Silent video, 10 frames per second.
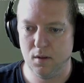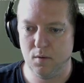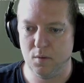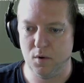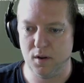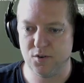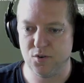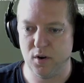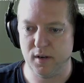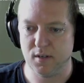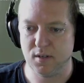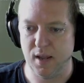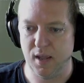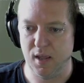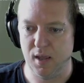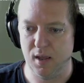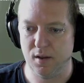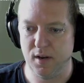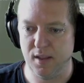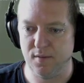what am I trying to say here? I
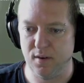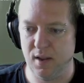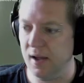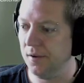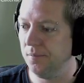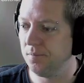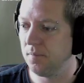don't even know.